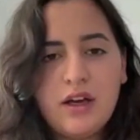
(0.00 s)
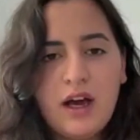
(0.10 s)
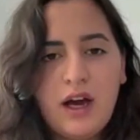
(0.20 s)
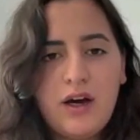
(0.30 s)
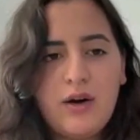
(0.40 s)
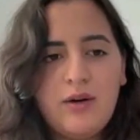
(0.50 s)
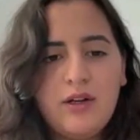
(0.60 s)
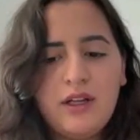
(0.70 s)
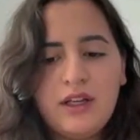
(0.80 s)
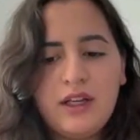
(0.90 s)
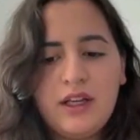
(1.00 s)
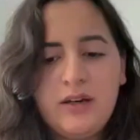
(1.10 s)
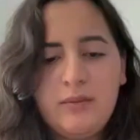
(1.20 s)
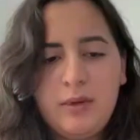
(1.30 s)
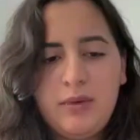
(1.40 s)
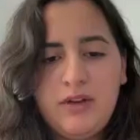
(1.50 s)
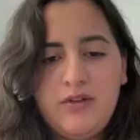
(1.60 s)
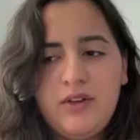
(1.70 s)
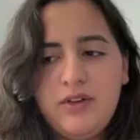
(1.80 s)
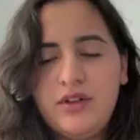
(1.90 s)
how it can be
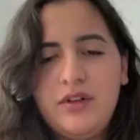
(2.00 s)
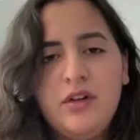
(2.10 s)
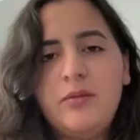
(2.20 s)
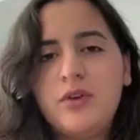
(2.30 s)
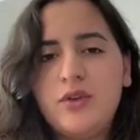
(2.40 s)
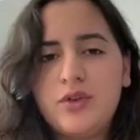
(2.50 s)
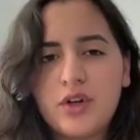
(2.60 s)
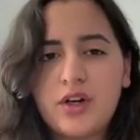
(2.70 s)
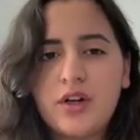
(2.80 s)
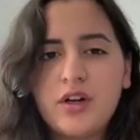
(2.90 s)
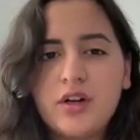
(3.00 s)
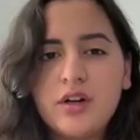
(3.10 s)
beneficial in the future.